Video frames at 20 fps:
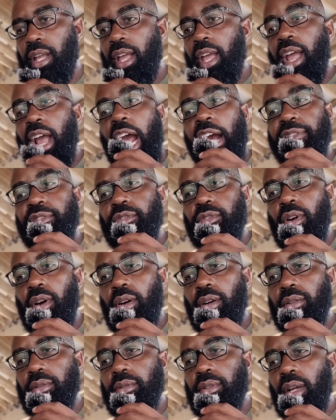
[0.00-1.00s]
After
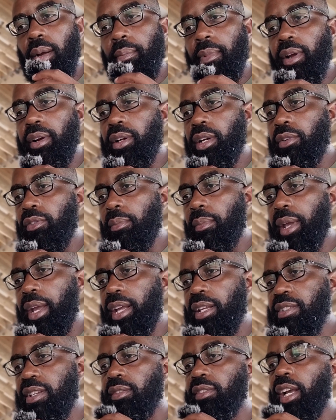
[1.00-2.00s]
all, America
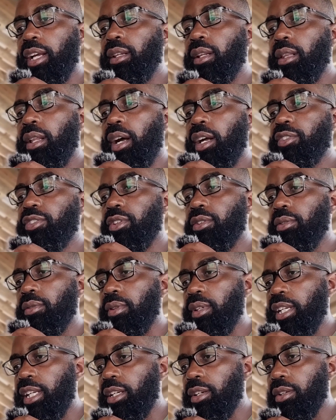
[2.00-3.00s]
remains a technological
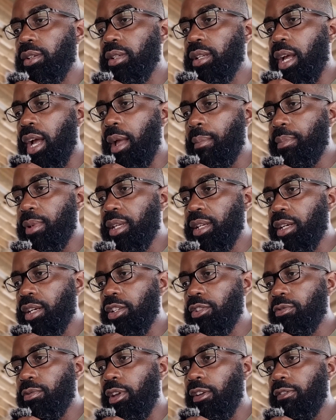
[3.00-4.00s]
leader not
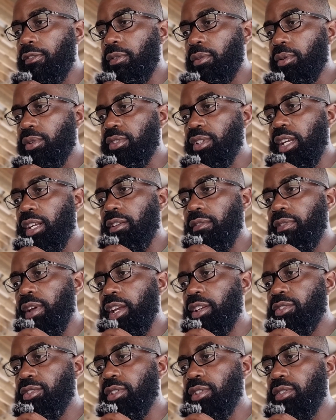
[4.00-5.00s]
because we force
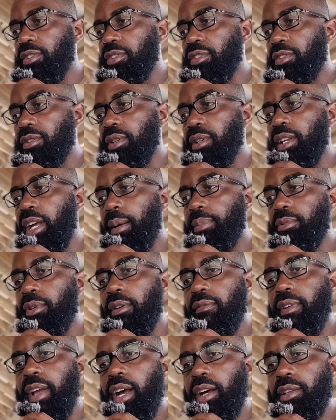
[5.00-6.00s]
innovations to adapt
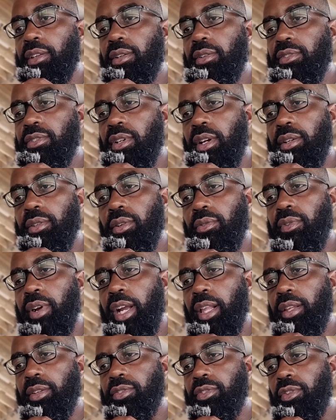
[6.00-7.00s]
our values under
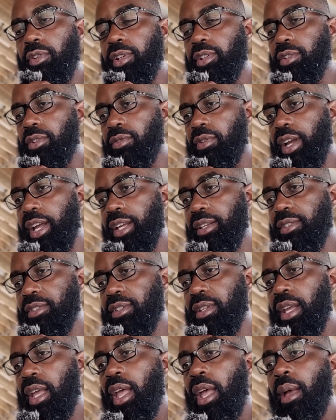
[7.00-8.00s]
regulatory
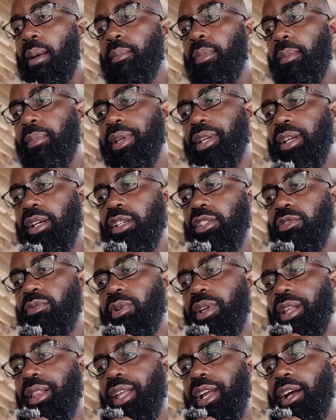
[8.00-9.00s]
duress, but because
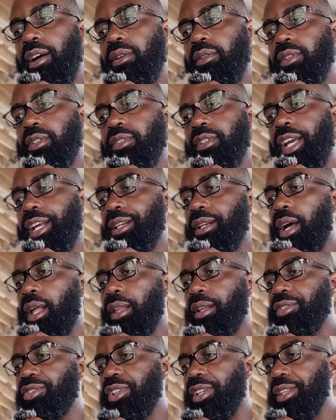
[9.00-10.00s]
we allow
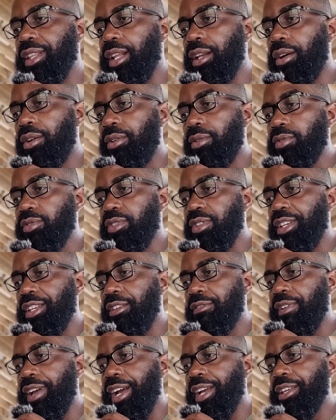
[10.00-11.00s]
technology that holds
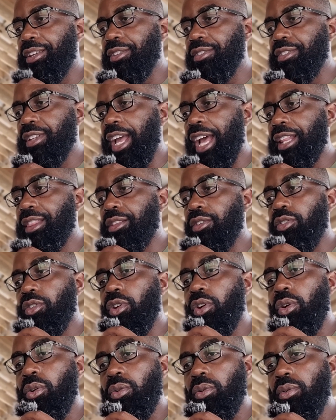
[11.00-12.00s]
these values at their
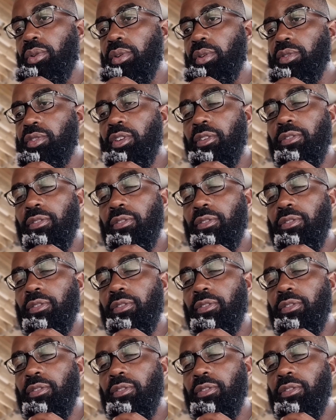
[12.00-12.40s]
core to